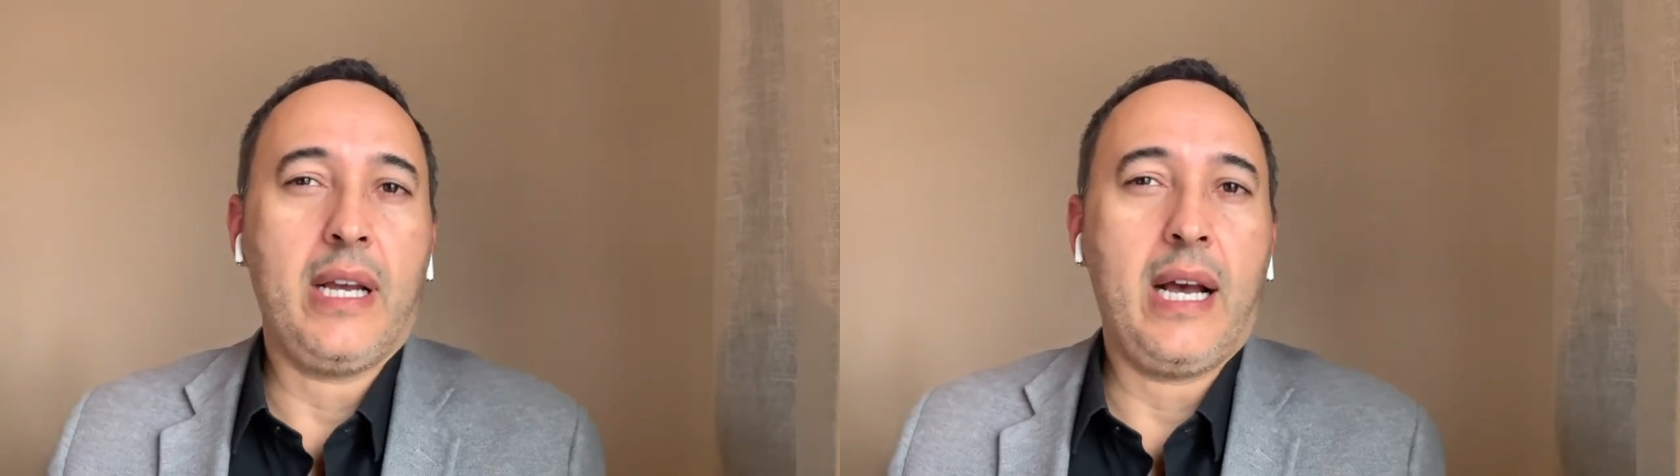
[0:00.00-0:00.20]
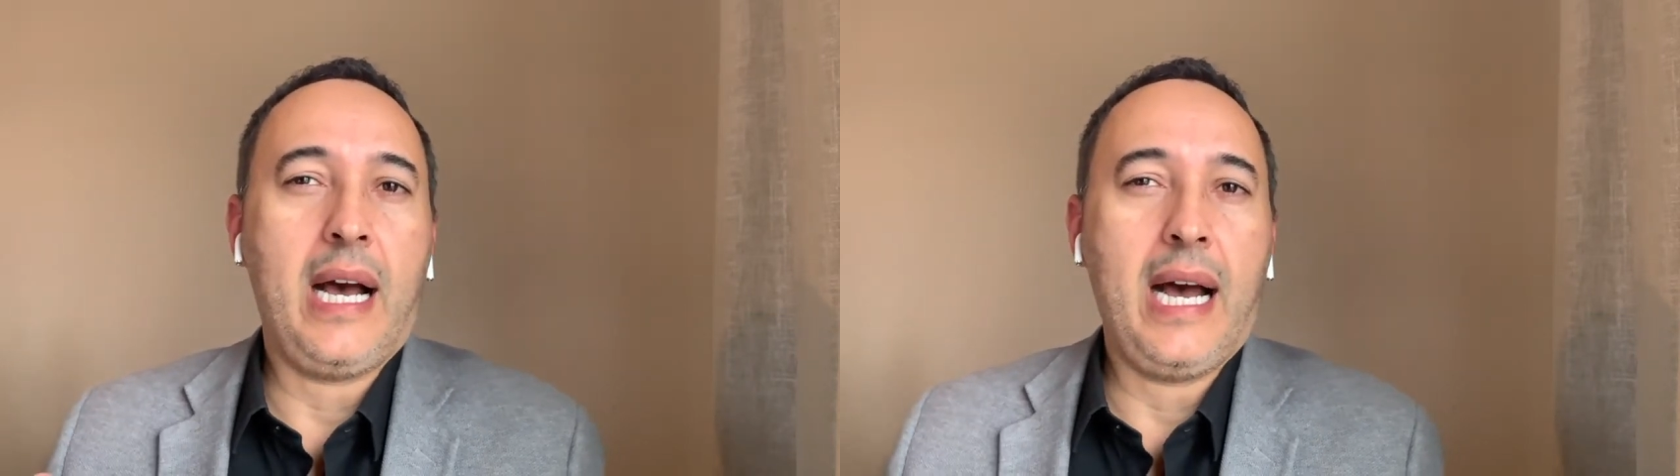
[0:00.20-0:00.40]

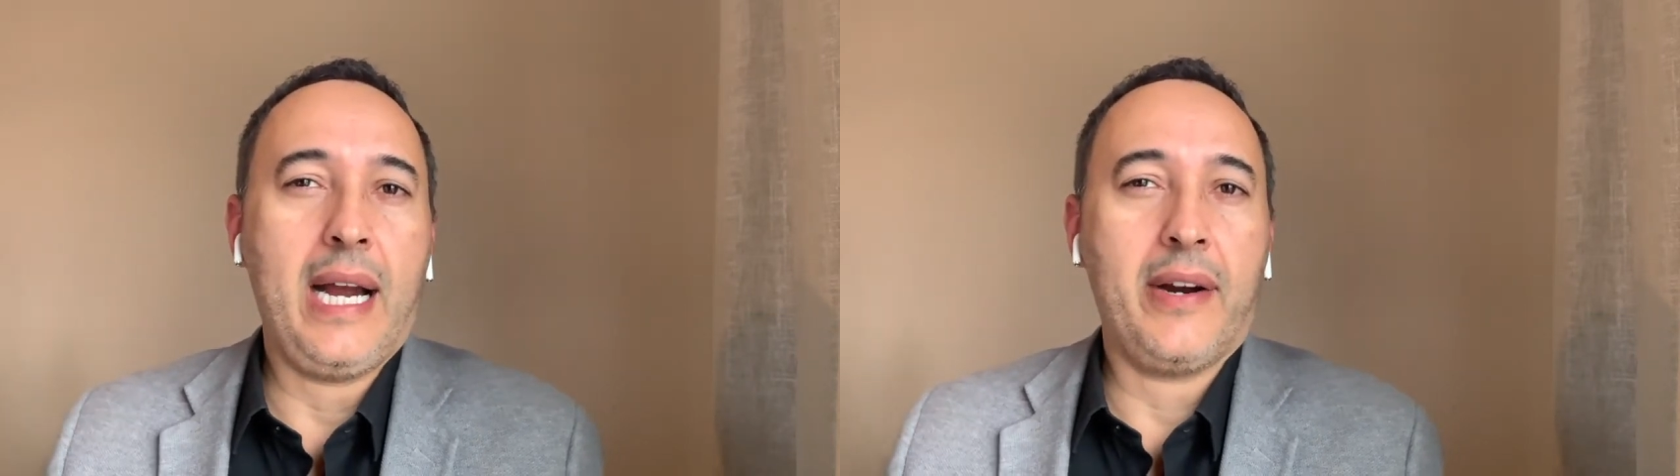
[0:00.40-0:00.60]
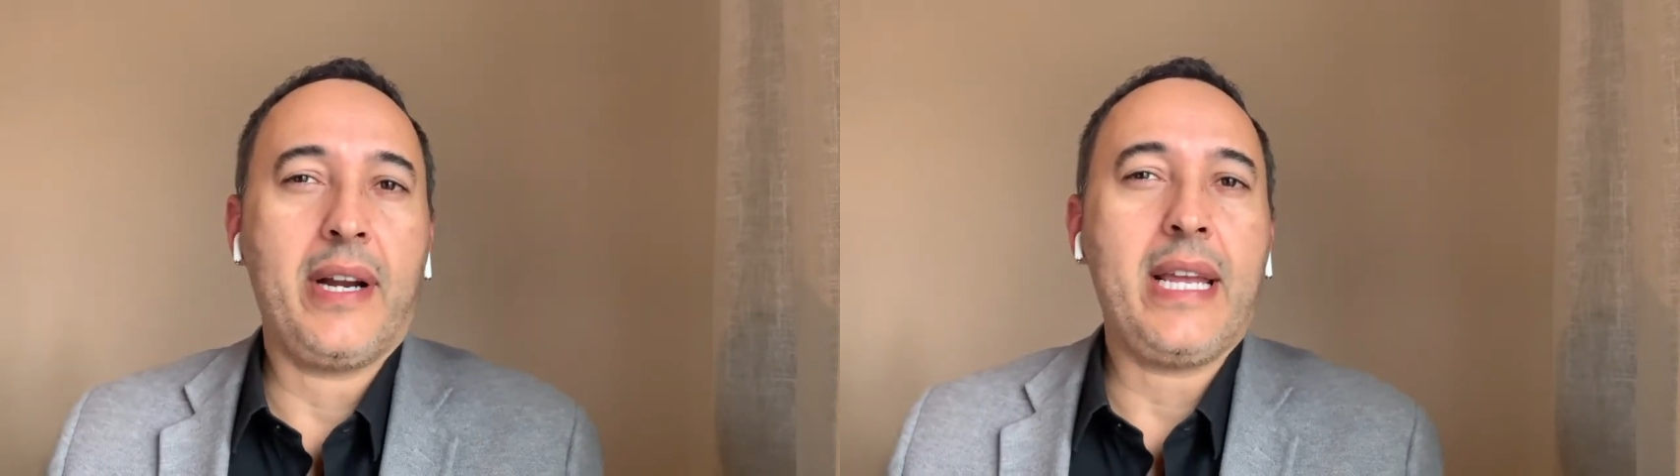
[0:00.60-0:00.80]

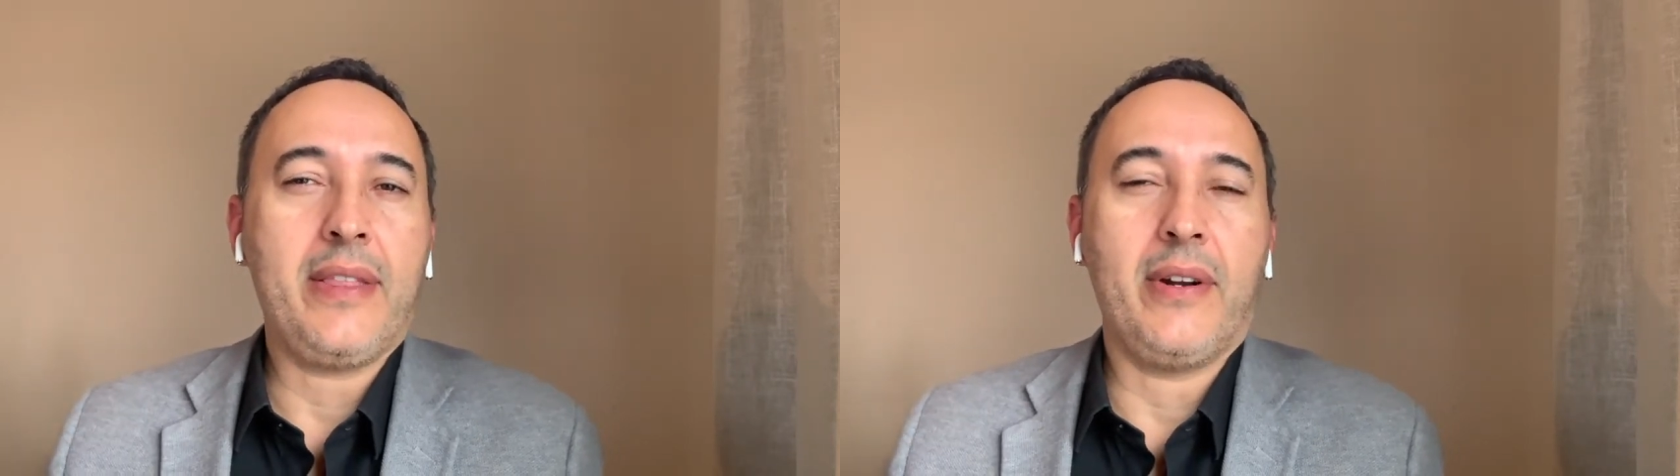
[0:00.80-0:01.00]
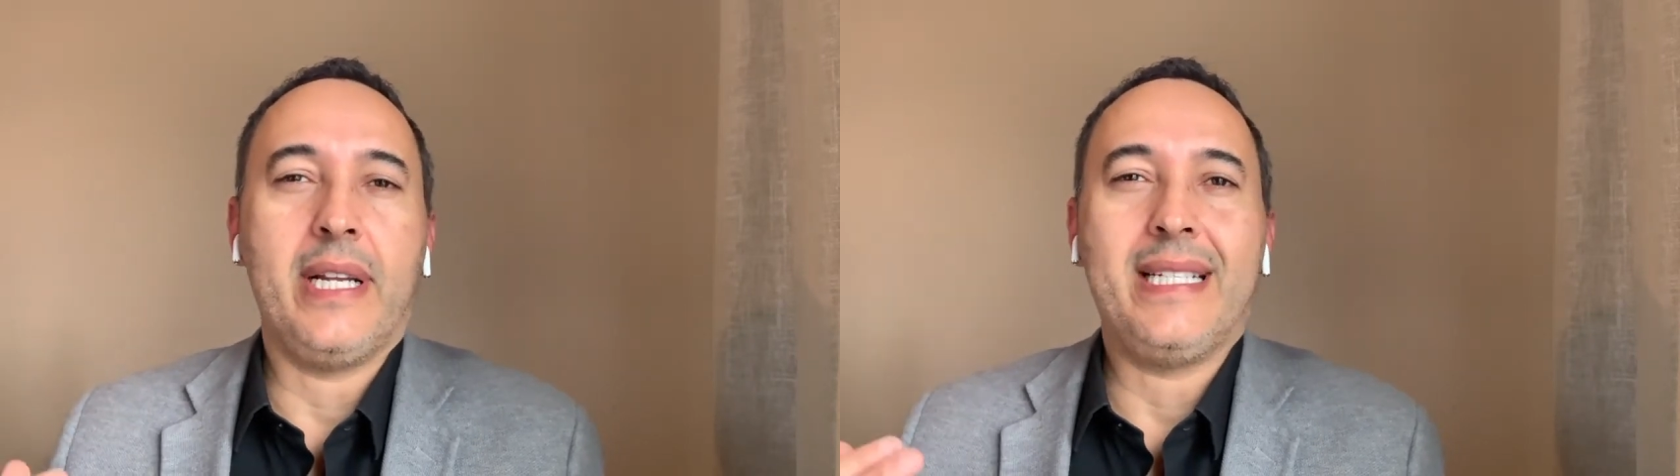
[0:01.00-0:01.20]
hire either a